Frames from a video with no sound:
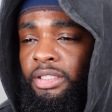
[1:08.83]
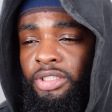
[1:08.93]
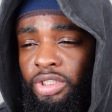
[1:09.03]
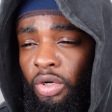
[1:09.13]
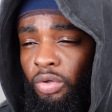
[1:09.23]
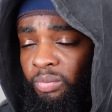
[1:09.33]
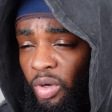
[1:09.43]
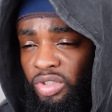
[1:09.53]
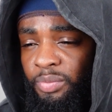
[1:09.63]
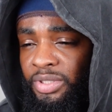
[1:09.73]
shown
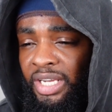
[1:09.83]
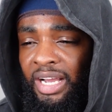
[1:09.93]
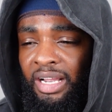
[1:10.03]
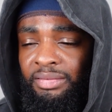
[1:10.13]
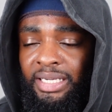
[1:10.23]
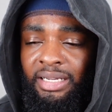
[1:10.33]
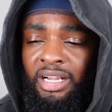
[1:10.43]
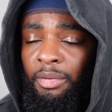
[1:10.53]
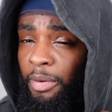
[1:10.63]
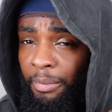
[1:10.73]
multiple times, like a
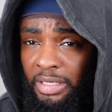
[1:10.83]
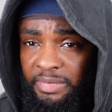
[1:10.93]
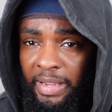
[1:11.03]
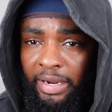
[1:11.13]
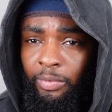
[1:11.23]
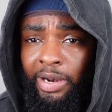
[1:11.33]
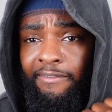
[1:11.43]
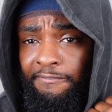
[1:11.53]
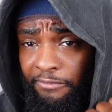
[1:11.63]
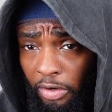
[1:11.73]
couple months back when
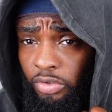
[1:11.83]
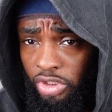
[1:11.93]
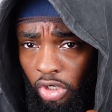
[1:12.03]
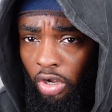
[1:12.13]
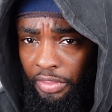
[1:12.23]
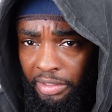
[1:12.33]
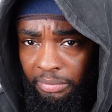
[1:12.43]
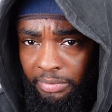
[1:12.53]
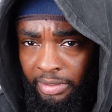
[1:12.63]
I first saw them.